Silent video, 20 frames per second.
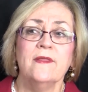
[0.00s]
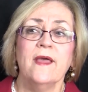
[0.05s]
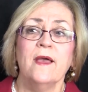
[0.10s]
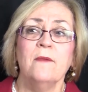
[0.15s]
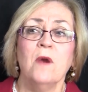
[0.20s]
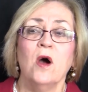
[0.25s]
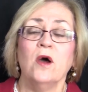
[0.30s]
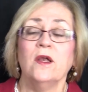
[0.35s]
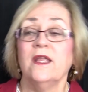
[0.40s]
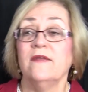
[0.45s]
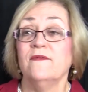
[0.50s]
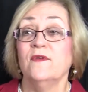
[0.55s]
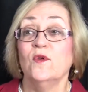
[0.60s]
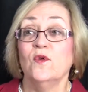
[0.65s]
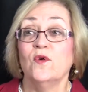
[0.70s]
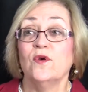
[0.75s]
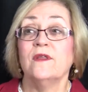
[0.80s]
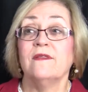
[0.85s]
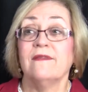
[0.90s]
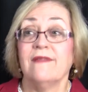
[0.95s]
They might even
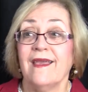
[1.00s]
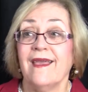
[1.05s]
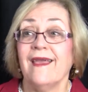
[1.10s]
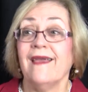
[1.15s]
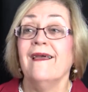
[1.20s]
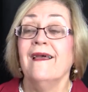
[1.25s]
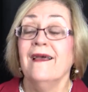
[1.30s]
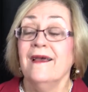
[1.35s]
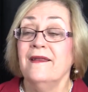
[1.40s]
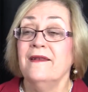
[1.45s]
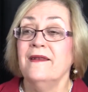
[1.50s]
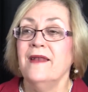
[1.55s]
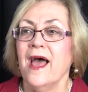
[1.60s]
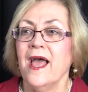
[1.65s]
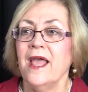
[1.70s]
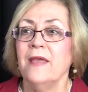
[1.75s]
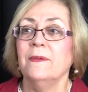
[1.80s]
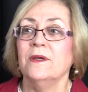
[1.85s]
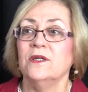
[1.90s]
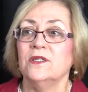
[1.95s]
look at their
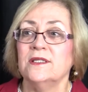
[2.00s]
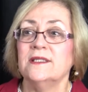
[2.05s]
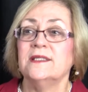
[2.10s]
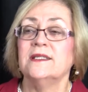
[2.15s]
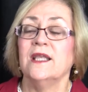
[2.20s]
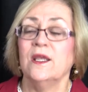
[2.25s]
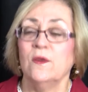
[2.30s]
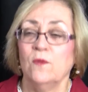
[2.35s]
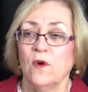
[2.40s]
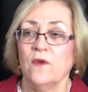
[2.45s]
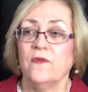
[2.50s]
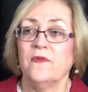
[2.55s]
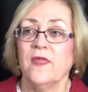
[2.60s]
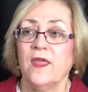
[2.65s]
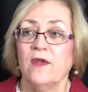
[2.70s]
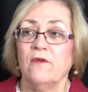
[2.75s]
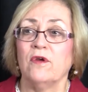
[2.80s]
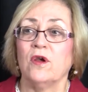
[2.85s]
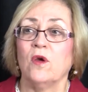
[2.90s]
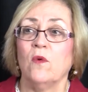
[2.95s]
neighbour to see what
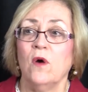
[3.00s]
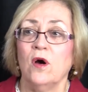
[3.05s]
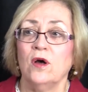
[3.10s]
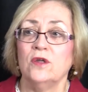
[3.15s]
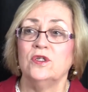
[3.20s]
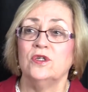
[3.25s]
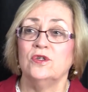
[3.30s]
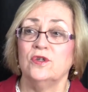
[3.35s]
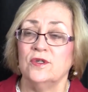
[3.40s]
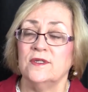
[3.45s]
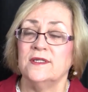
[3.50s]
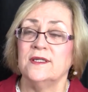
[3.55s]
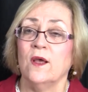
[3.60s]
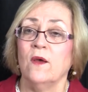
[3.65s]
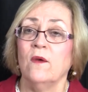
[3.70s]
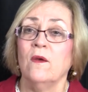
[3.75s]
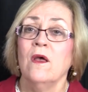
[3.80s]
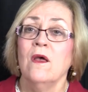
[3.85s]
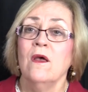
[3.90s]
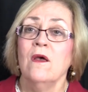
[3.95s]
they're required to do.
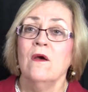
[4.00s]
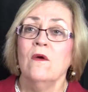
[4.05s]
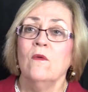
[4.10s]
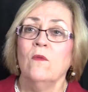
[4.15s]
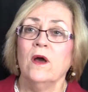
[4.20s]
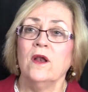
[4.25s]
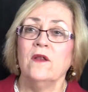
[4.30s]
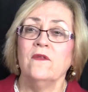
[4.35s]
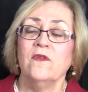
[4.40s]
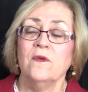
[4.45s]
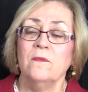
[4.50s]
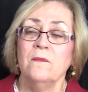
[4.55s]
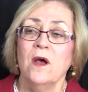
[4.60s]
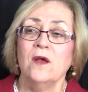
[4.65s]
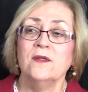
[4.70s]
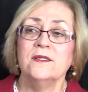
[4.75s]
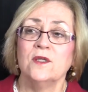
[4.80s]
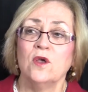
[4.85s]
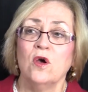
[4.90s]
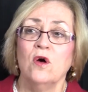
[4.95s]
So one of the
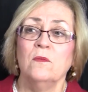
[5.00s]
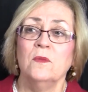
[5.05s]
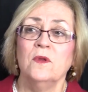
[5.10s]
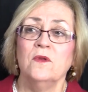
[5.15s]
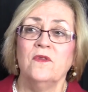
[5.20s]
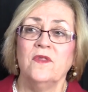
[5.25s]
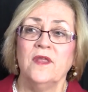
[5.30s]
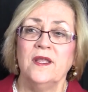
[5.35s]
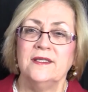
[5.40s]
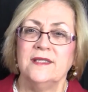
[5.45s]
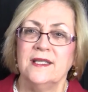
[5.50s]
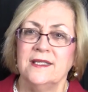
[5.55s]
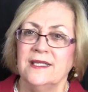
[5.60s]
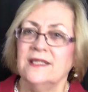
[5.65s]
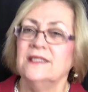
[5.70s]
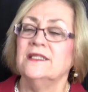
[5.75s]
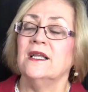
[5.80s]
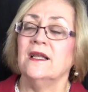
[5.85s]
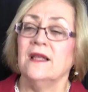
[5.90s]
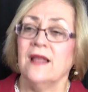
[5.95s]
most common things is
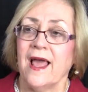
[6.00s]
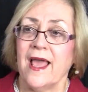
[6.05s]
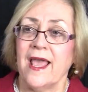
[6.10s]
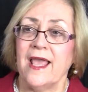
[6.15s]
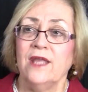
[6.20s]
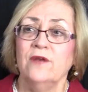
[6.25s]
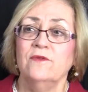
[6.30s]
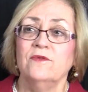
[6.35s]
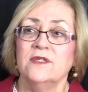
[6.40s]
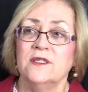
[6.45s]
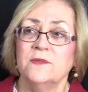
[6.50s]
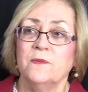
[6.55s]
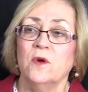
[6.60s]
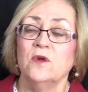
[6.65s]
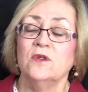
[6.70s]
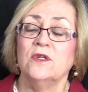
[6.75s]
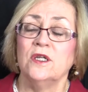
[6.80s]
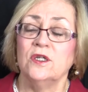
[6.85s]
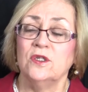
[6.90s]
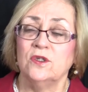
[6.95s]
a delay in
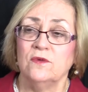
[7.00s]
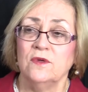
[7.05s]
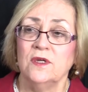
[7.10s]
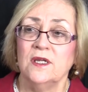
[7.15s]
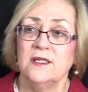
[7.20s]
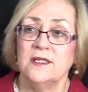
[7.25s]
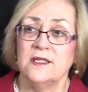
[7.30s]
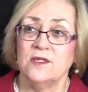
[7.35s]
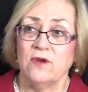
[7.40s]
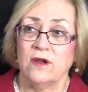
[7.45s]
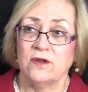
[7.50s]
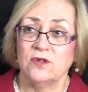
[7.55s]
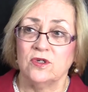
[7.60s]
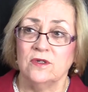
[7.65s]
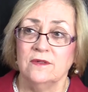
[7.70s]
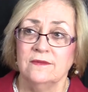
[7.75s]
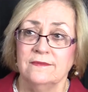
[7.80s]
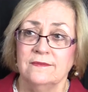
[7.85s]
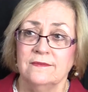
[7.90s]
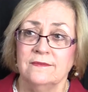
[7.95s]
responding to an
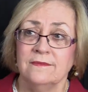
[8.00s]
instruction.